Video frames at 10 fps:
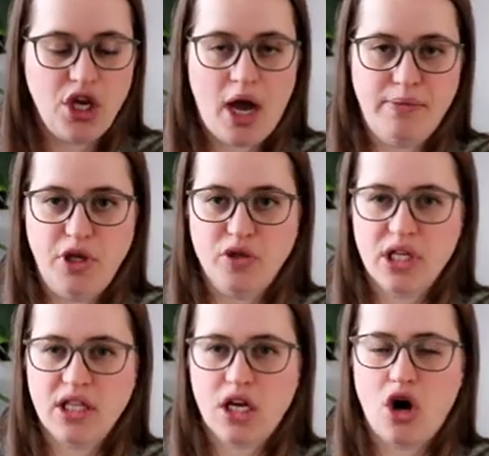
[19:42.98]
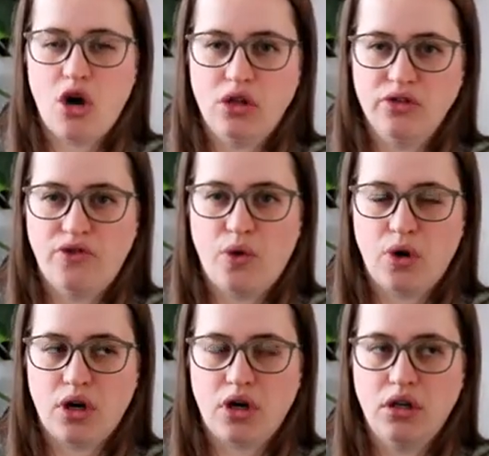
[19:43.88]
I'm using the called
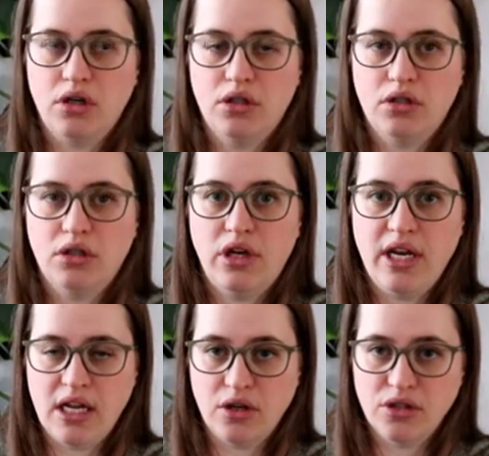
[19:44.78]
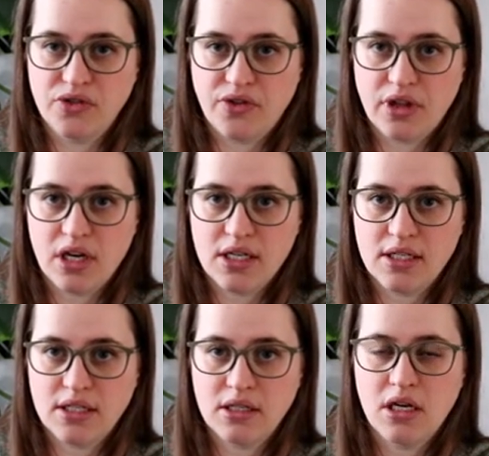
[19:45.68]
for needles for
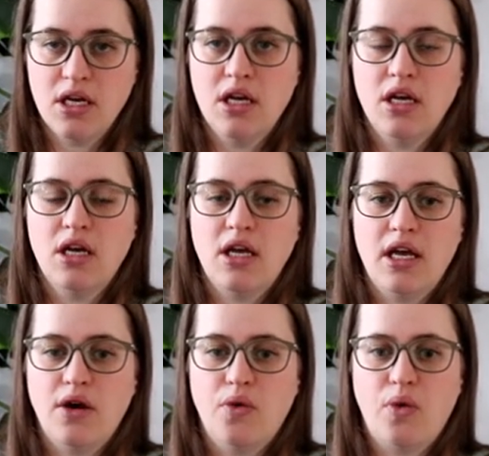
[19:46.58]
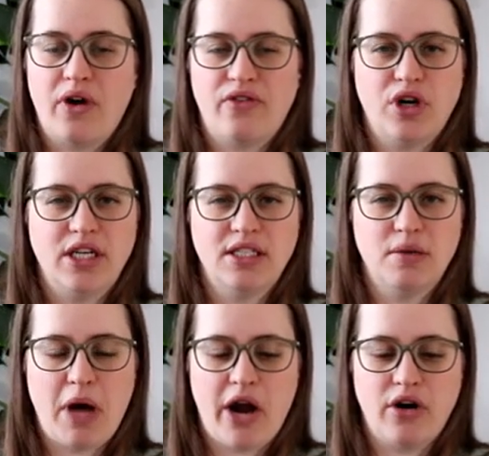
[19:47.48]
this, whatever it is in the
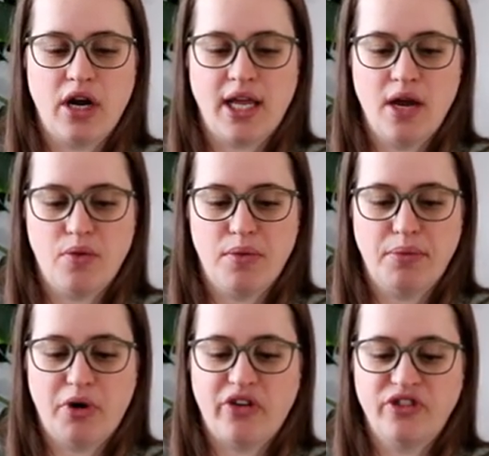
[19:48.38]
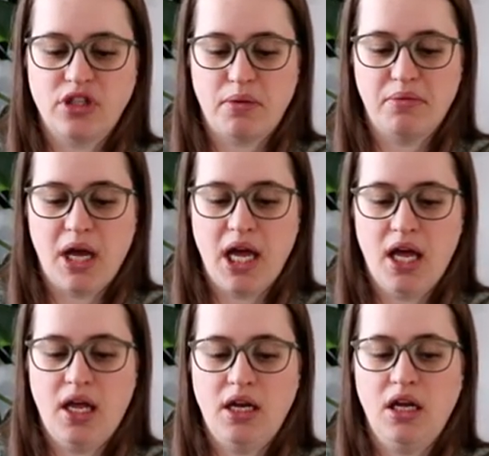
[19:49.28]
pattern, I can't remember off the top of my
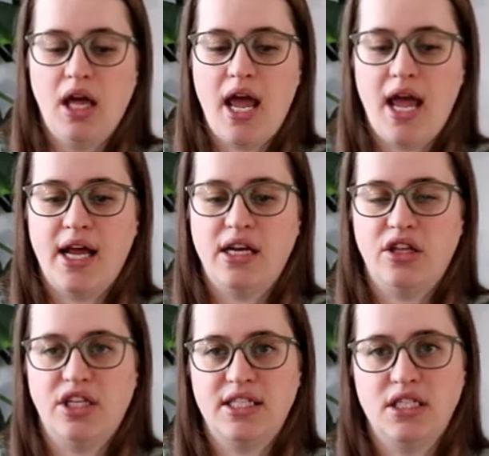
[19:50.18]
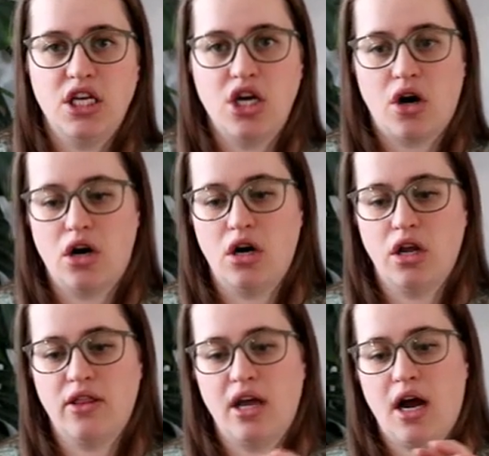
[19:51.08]
head, and this is the yarn
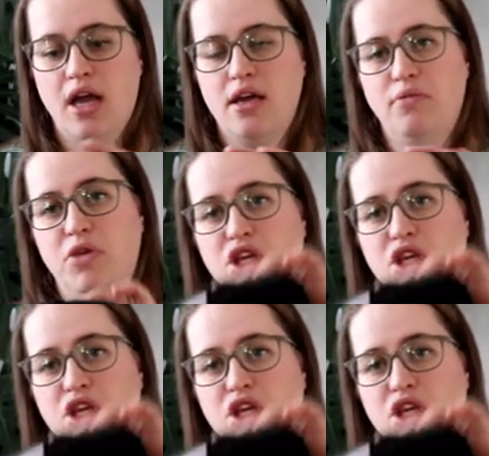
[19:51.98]
that I am